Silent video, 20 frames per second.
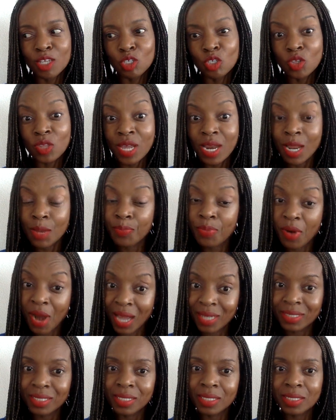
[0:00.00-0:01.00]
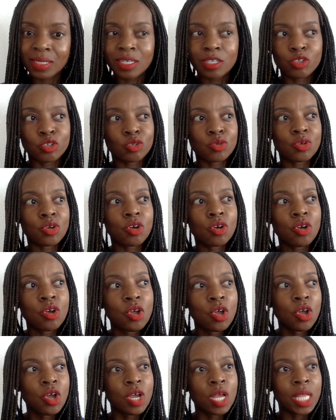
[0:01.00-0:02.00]
So there are practices, you know,
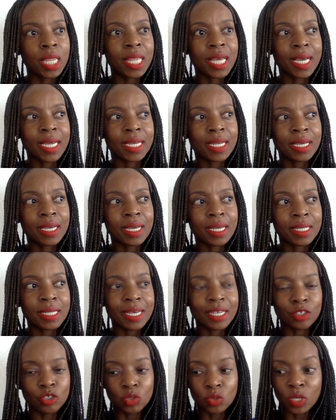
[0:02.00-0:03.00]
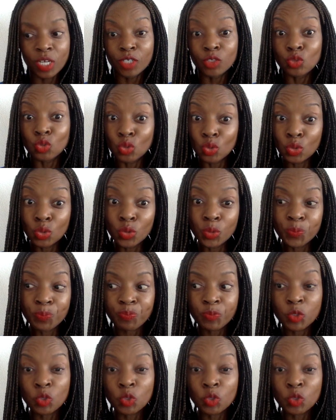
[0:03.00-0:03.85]
that you can do